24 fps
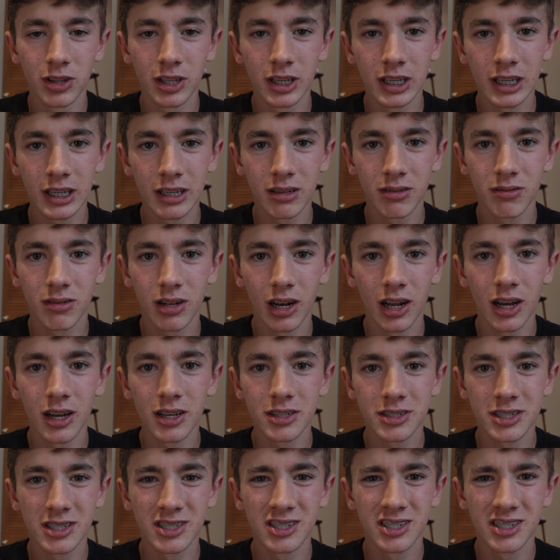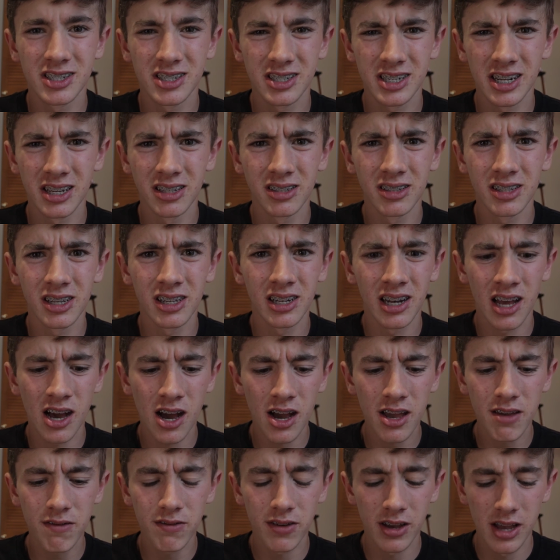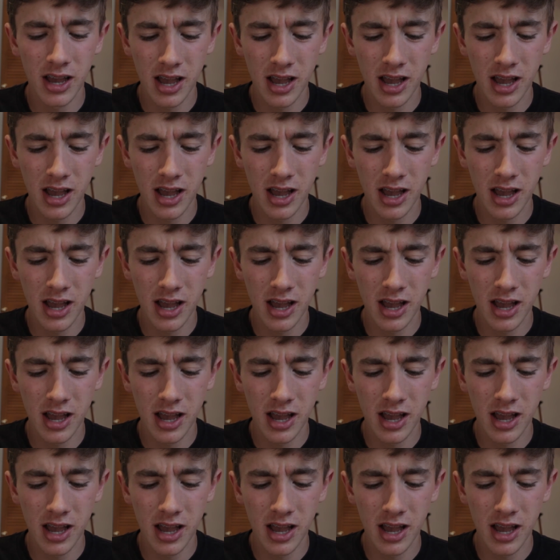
the glass is still alive.